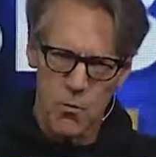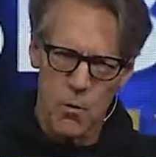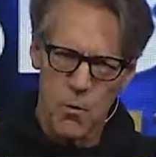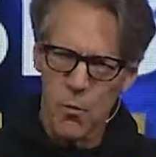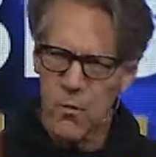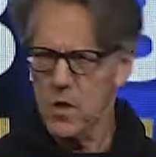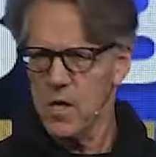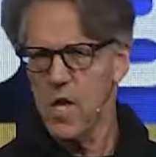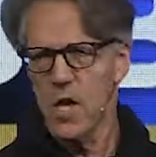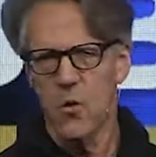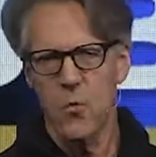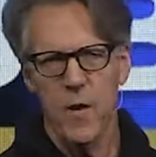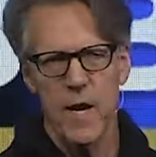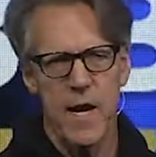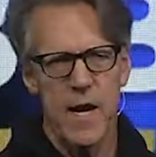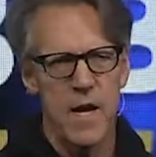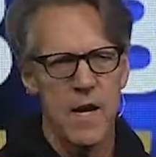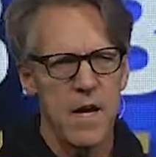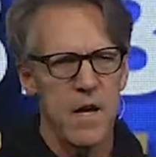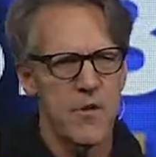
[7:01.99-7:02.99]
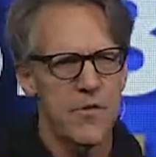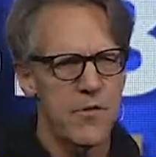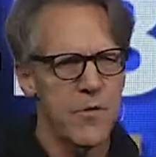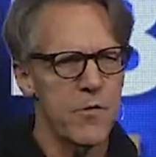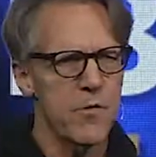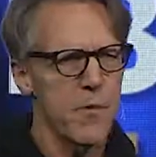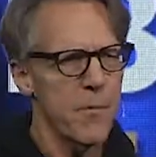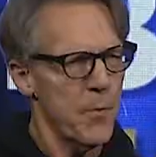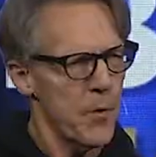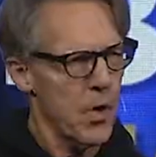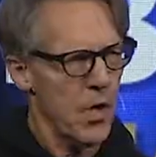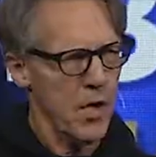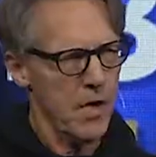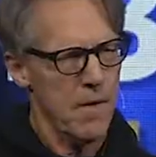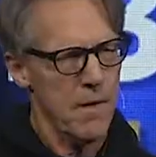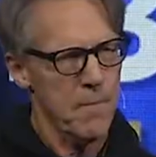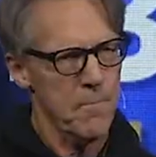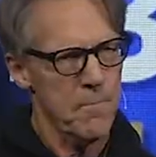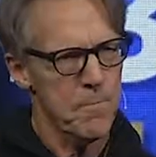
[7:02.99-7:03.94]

and we'll work our way through the book.